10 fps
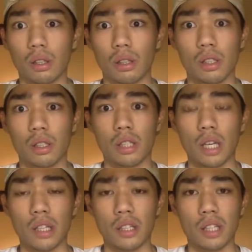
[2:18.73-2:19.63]

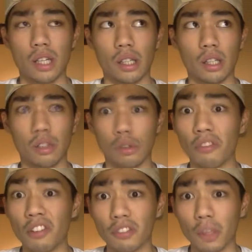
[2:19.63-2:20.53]
say they say like do
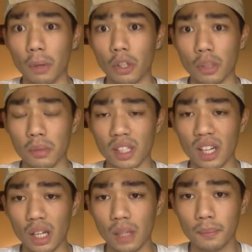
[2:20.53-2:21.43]
50 push ups a
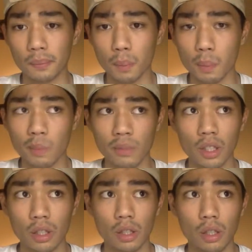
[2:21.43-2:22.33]
day,
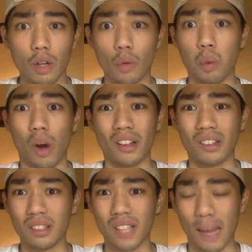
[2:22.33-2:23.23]

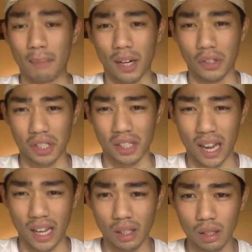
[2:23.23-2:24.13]
run 10 miles a
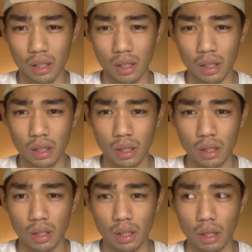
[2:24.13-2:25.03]
day,
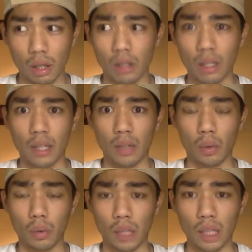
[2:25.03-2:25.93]
and then
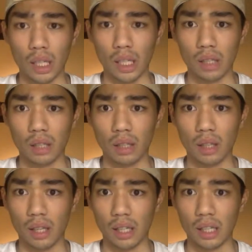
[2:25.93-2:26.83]
only eat
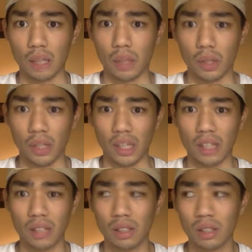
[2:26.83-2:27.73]
like eat real
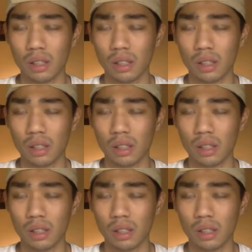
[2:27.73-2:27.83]
lean